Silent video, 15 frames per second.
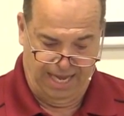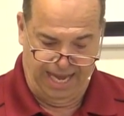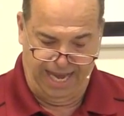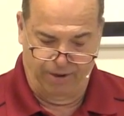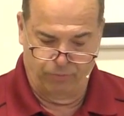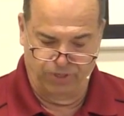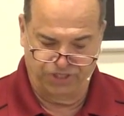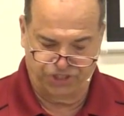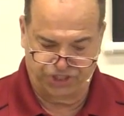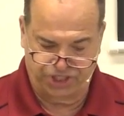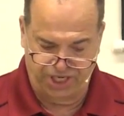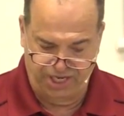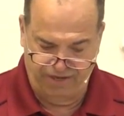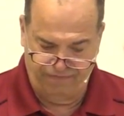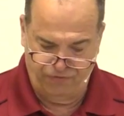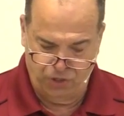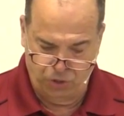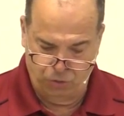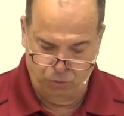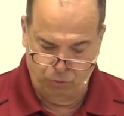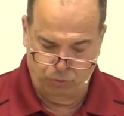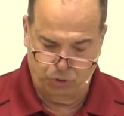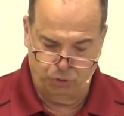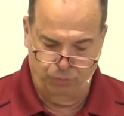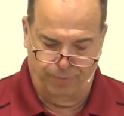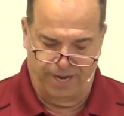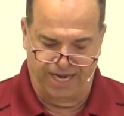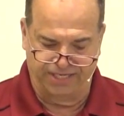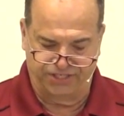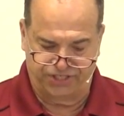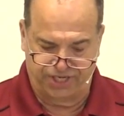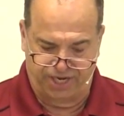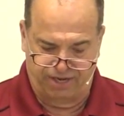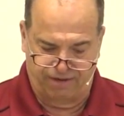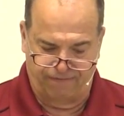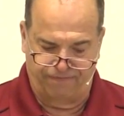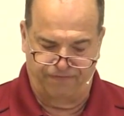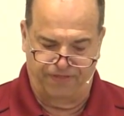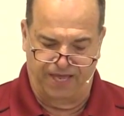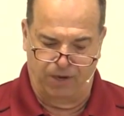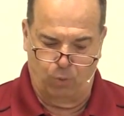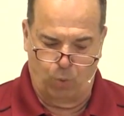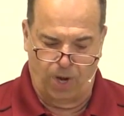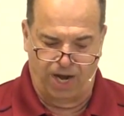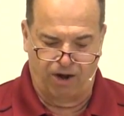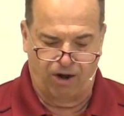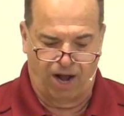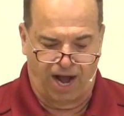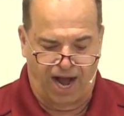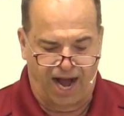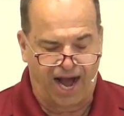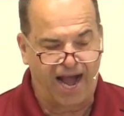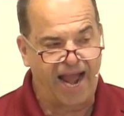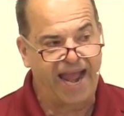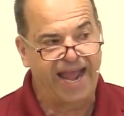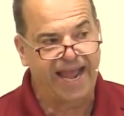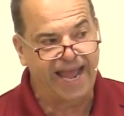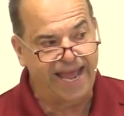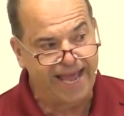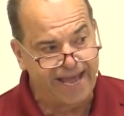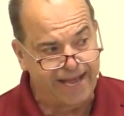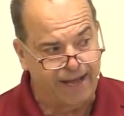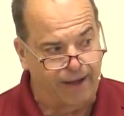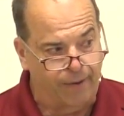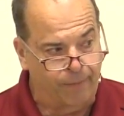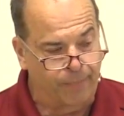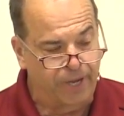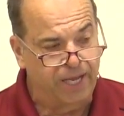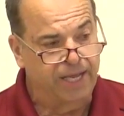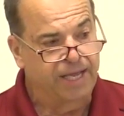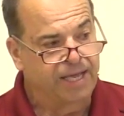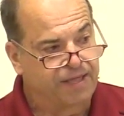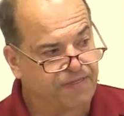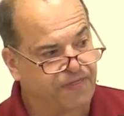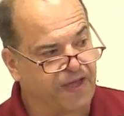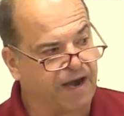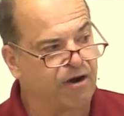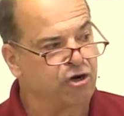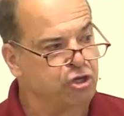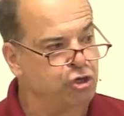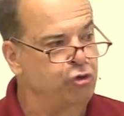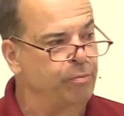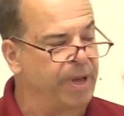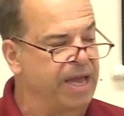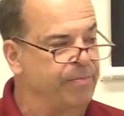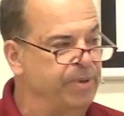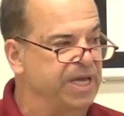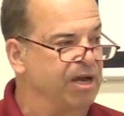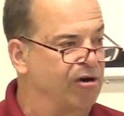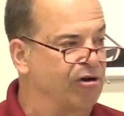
and receive you to myself, that where I am, there you may be